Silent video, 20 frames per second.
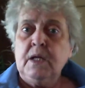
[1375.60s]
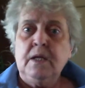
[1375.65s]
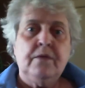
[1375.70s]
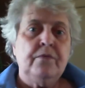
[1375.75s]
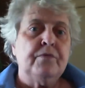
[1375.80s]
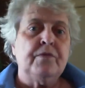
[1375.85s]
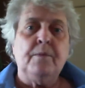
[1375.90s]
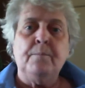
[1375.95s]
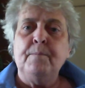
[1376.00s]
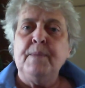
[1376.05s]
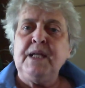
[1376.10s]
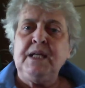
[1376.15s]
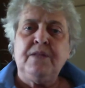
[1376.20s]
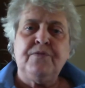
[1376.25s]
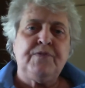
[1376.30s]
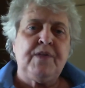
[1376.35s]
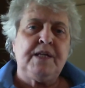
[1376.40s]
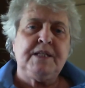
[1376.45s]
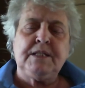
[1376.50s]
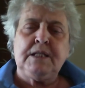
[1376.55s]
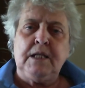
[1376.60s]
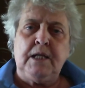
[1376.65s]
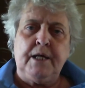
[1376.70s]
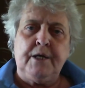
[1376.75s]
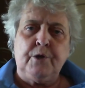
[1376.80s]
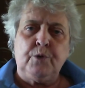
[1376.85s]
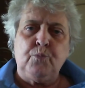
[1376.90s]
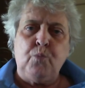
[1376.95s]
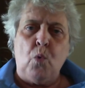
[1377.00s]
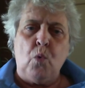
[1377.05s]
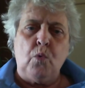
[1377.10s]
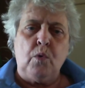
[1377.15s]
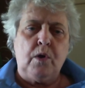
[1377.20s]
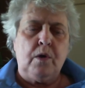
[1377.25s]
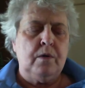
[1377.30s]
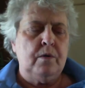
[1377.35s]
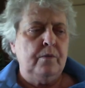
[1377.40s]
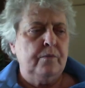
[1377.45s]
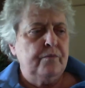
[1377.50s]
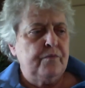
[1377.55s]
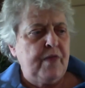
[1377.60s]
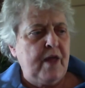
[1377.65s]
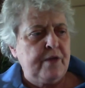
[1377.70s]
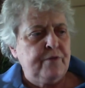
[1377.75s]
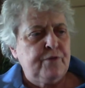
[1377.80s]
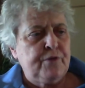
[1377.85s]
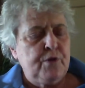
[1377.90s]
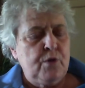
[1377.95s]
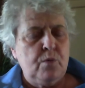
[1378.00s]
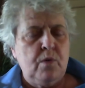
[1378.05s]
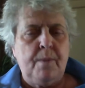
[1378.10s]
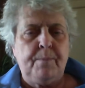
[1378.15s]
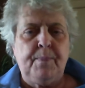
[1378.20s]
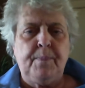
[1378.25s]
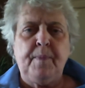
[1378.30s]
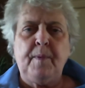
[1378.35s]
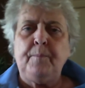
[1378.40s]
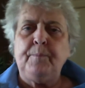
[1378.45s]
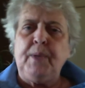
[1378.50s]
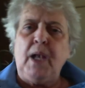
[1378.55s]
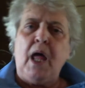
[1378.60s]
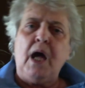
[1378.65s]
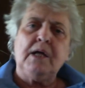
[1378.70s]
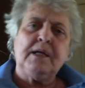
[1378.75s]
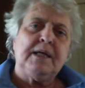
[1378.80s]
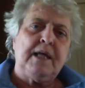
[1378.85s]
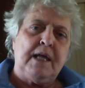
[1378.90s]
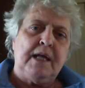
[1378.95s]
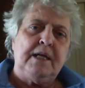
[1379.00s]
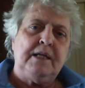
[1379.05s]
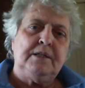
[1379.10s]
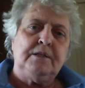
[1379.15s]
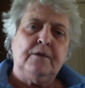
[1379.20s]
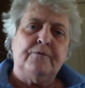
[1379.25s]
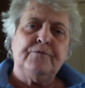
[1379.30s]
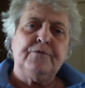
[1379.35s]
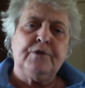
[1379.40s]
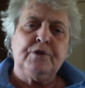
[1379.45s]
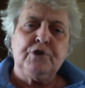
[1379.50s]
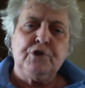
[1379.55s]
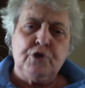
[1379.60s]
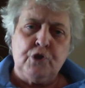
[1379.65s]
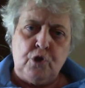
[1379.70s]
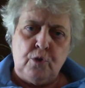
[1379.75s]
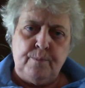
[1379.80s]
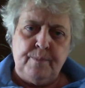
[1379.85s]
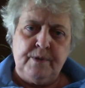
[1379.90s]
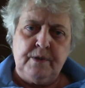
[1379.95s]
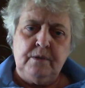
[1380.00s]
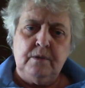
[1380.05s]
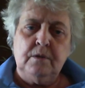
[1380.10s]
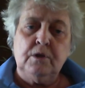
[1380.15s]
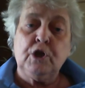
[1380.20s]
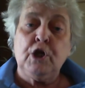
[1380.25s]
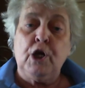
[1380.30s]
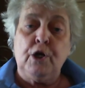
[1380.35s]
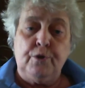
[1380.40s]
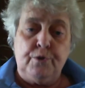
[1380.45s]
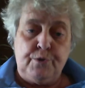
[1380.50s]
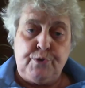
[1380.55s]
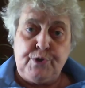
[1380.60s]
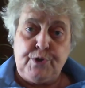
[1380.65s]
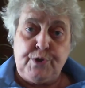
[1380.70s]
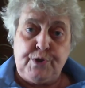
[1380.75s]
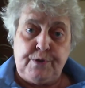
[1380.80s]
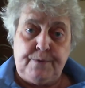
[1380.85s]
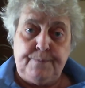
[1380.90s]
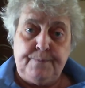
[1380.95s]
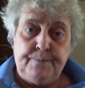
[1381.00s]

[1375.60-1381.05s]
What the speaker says: the minute they declared war, they threw up a blockade of the German coast,